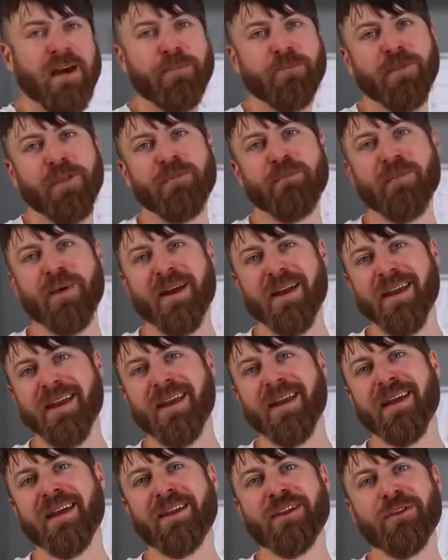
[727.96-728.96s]
up the
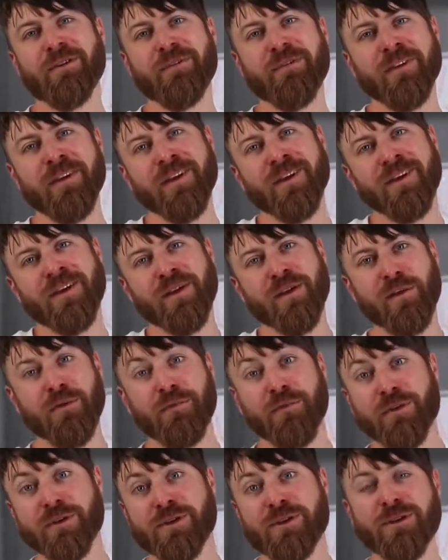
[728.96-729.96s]
money and
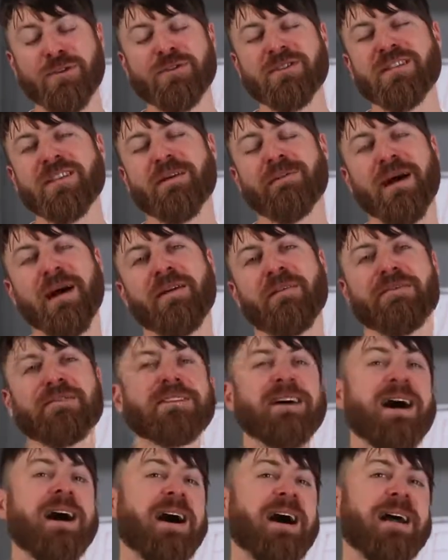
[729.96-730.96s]
you've reduced the amount of
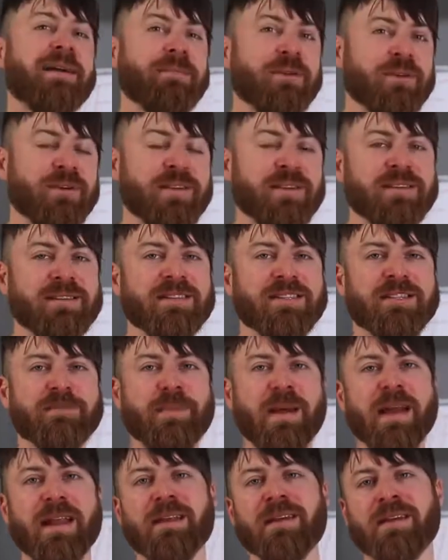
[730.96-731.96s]
time you need to
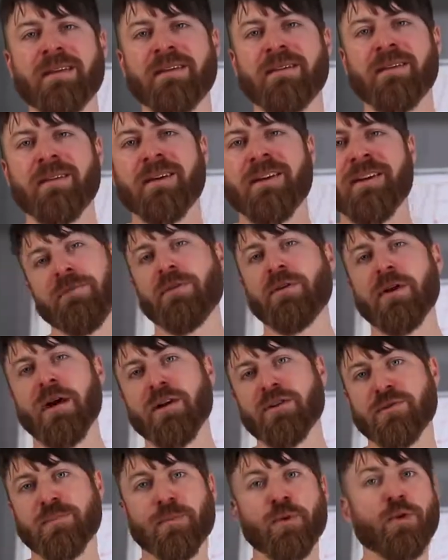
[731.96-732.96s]
spend in, if you're an
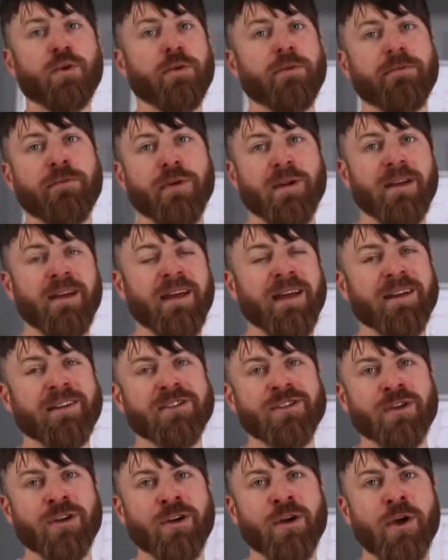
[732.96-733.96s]
entrepreneur or
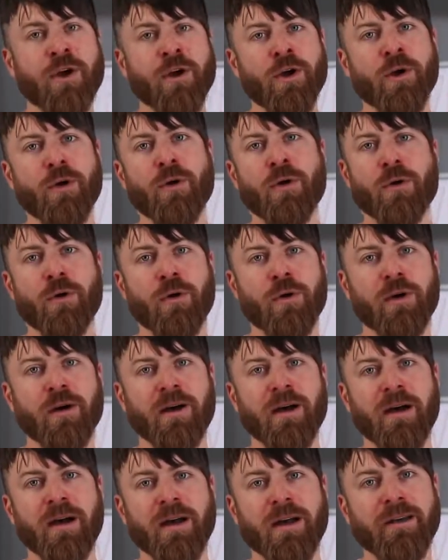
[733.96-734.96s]
freelancer,
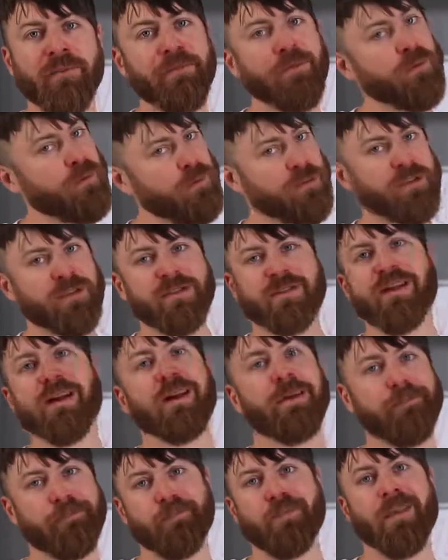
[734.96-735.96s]
or if you were just
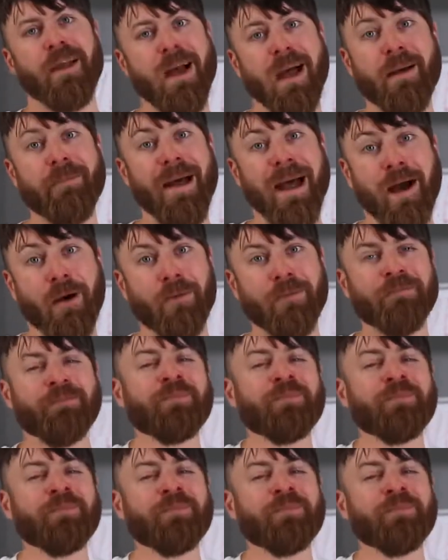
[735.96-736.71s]
like, I'm out,